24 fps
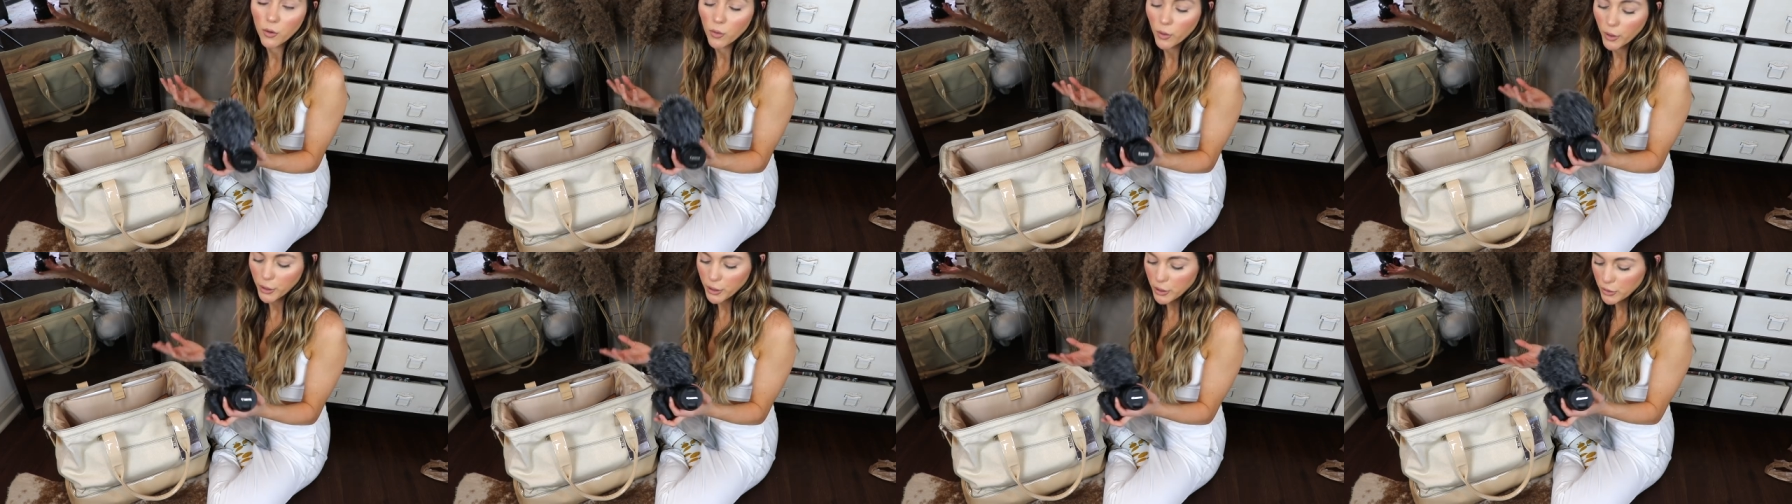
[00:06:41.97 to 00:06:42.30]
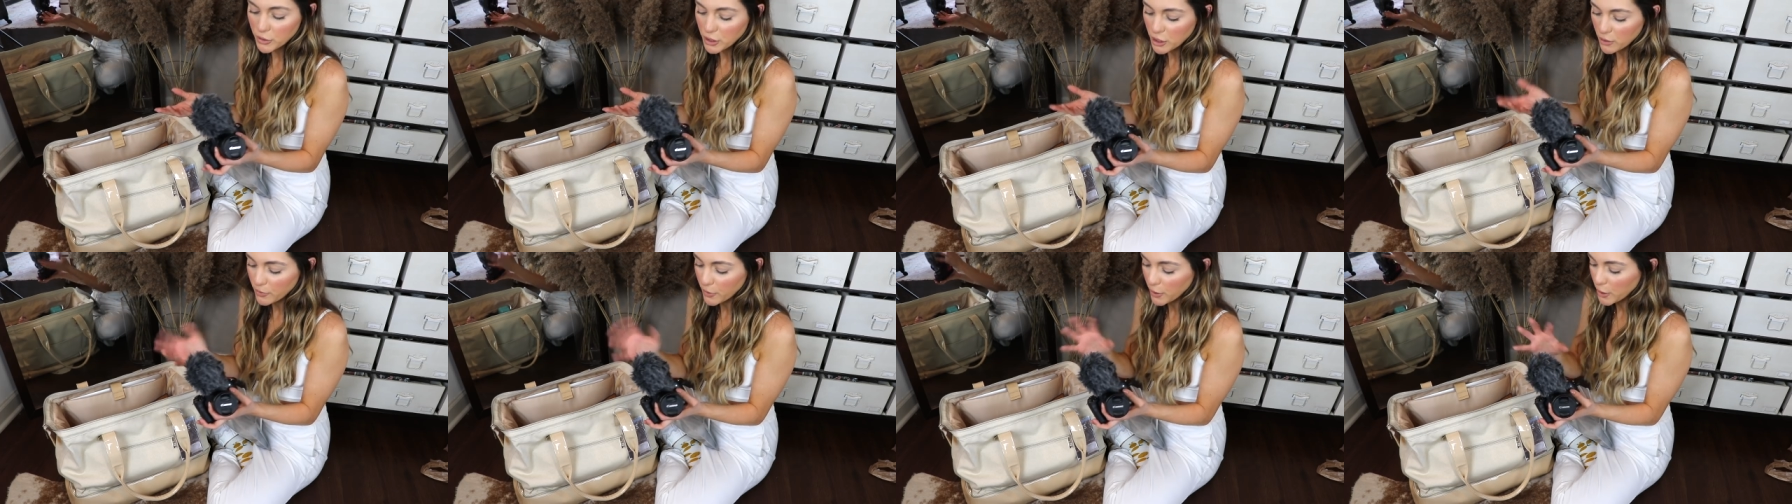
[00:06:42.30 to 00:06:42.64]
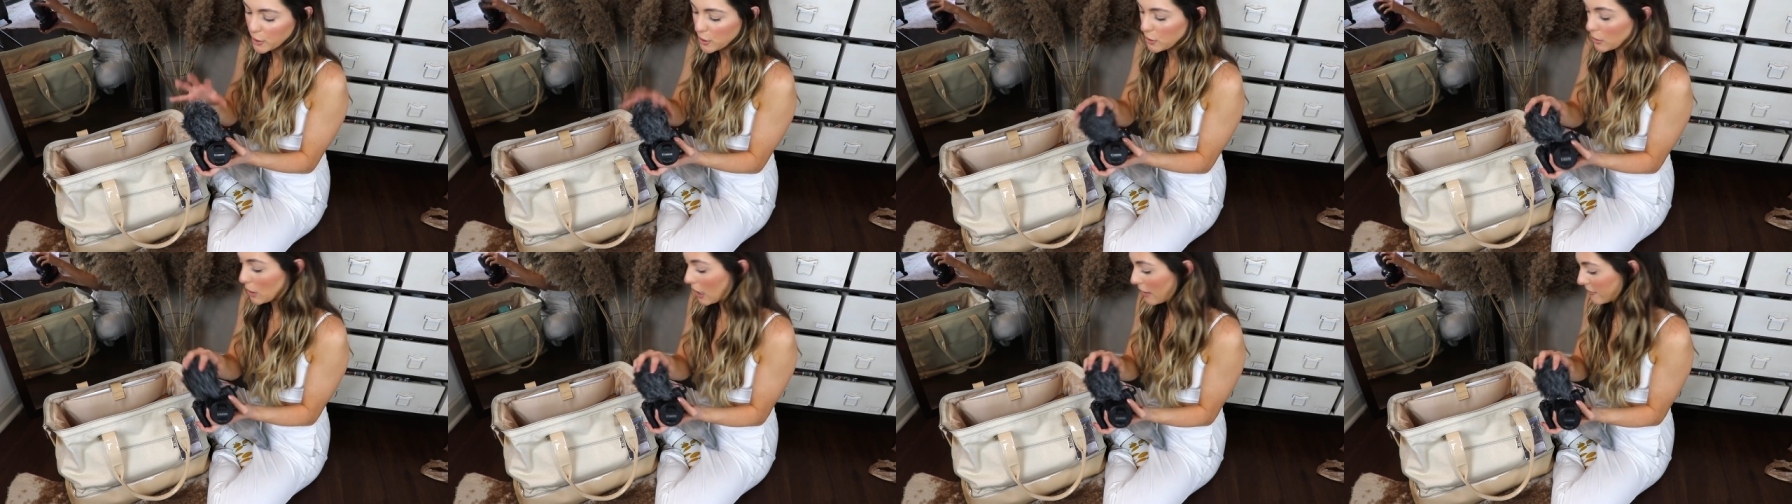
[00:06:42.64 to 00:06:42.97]
or a youtuber
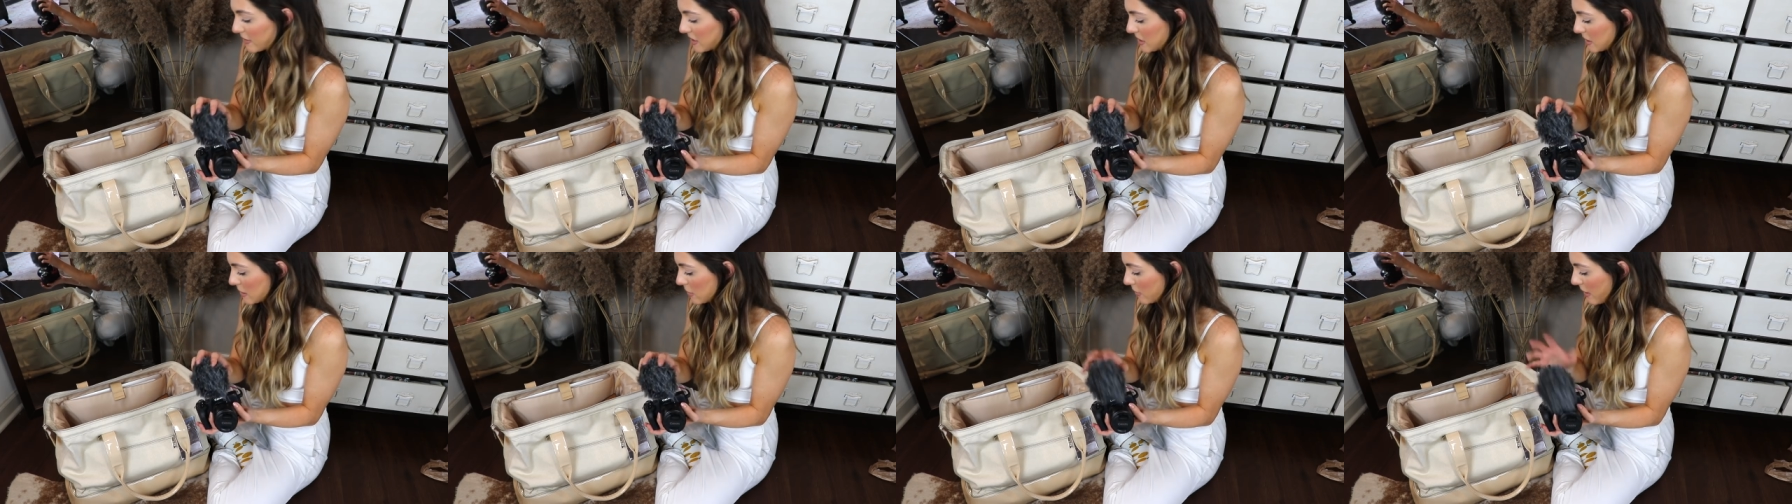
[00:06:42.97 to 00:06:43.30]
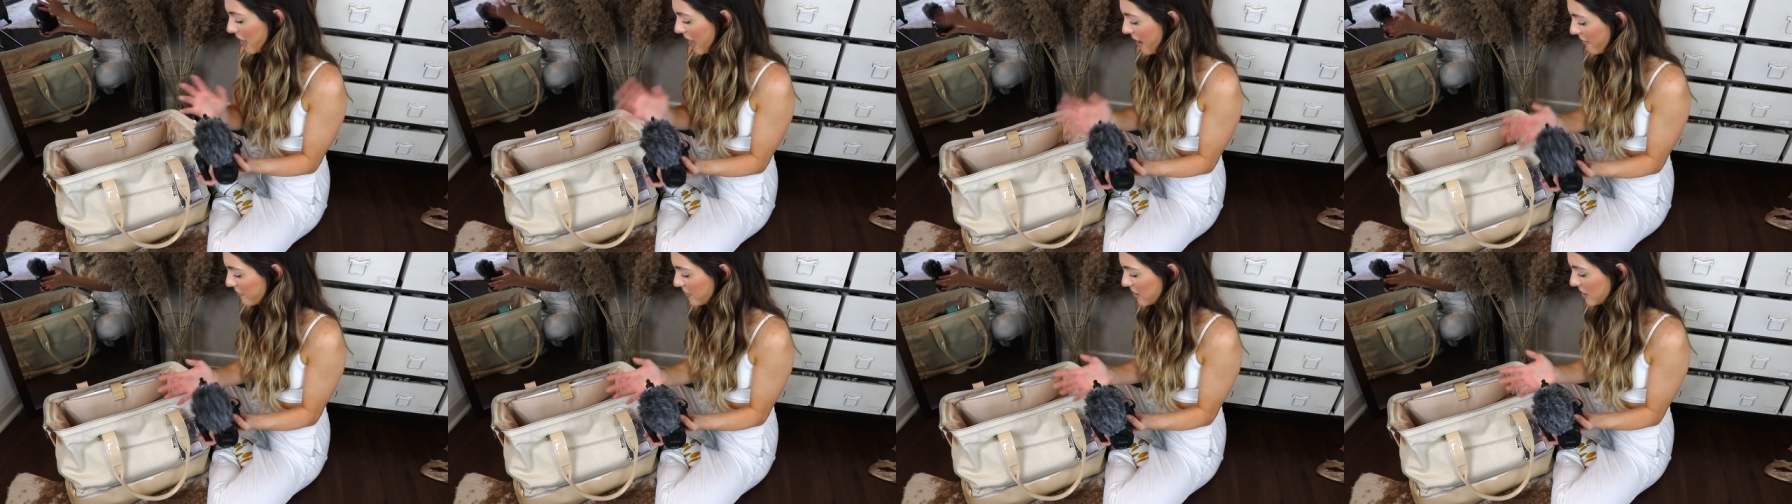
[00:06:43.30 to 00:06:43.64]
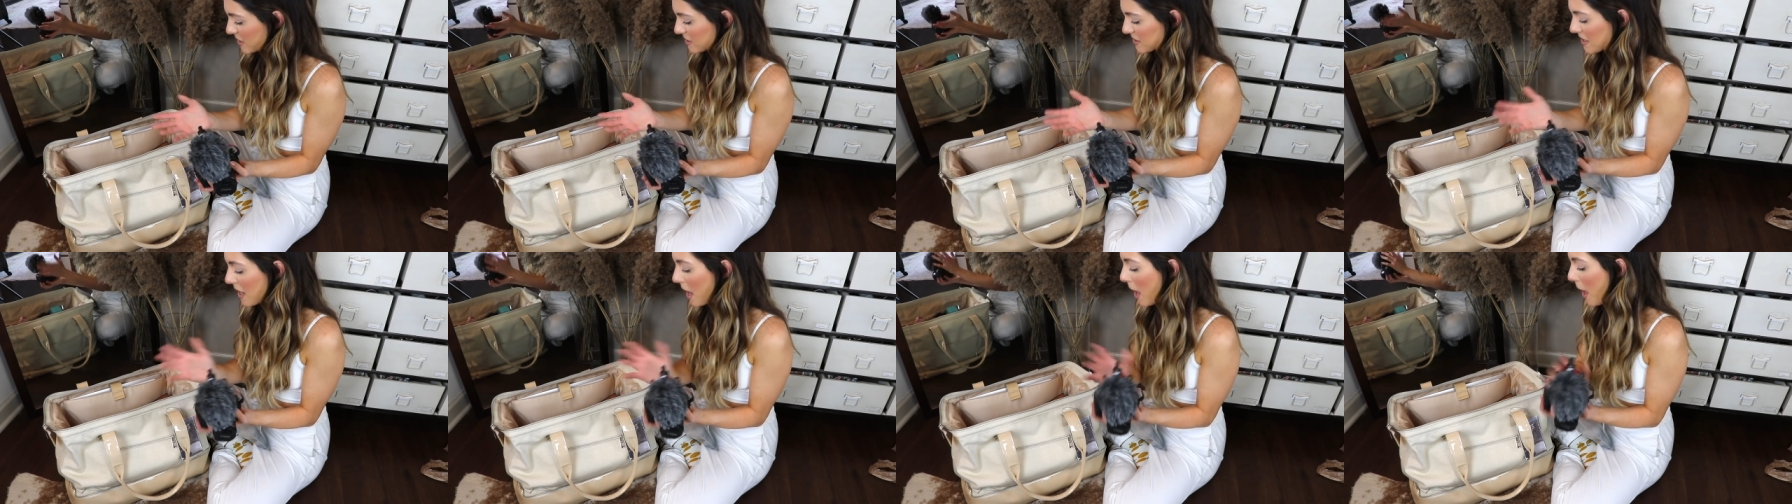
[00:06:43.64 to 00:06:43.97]
you obviously don't have
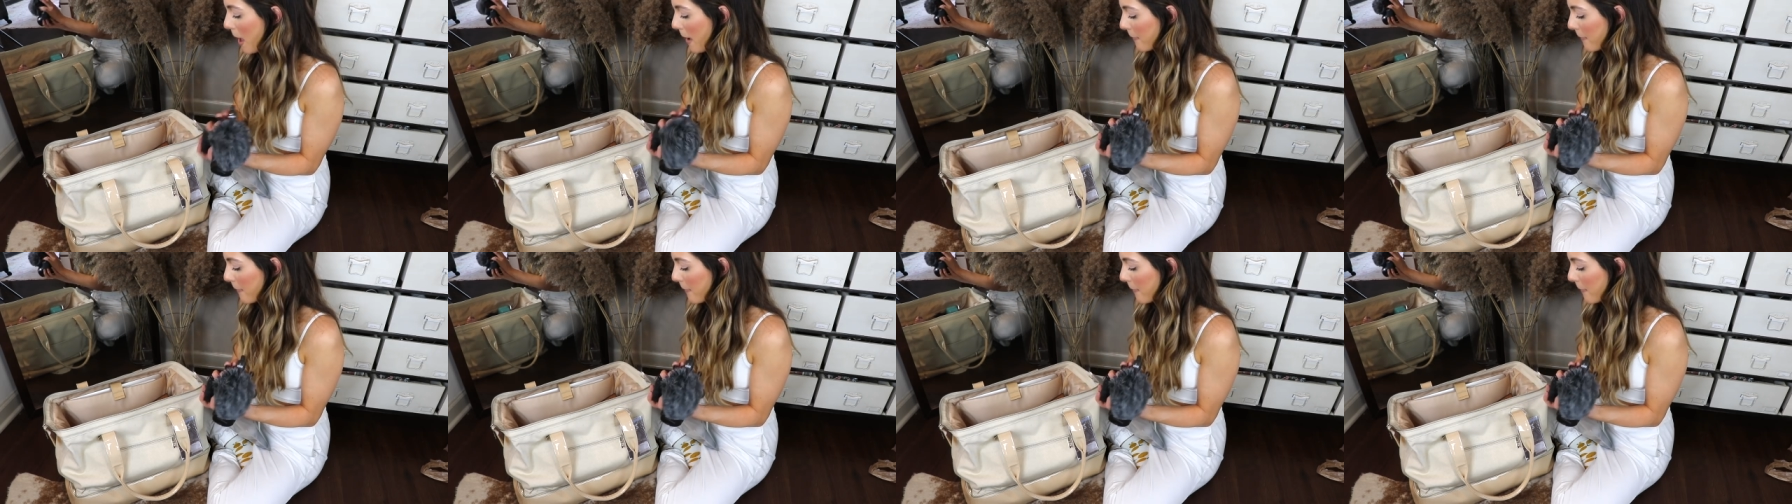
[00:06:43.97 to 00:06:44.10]
this